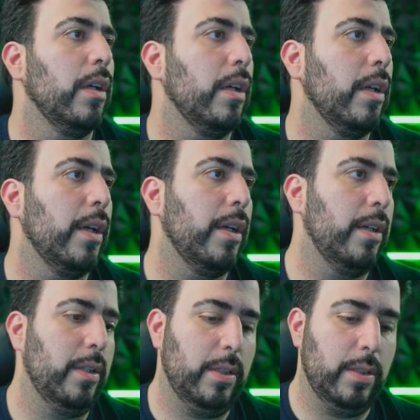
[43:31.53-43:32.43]

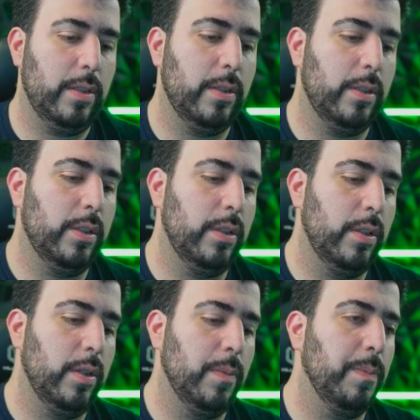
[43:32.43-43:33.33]
Um,
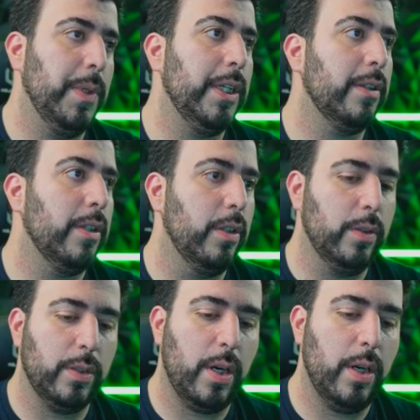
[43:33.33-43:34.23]
but
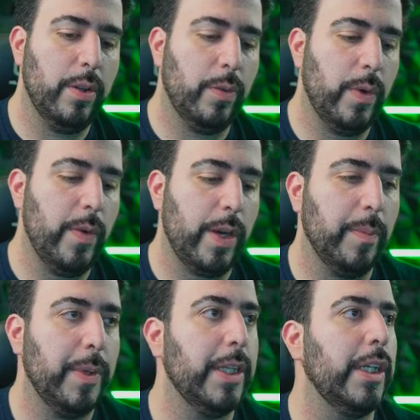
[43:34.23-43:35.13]
those are three
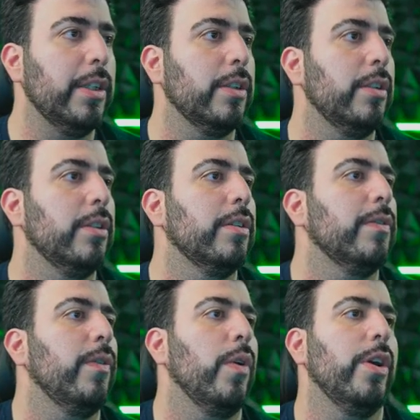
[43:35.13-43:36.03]
recommendations
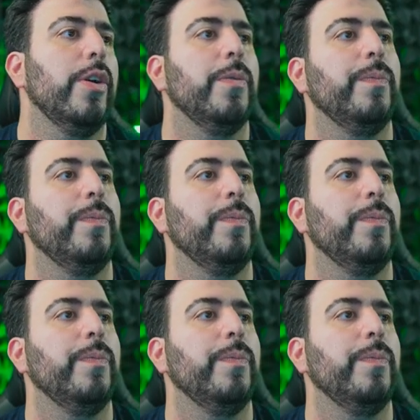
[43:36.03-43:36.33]
for you.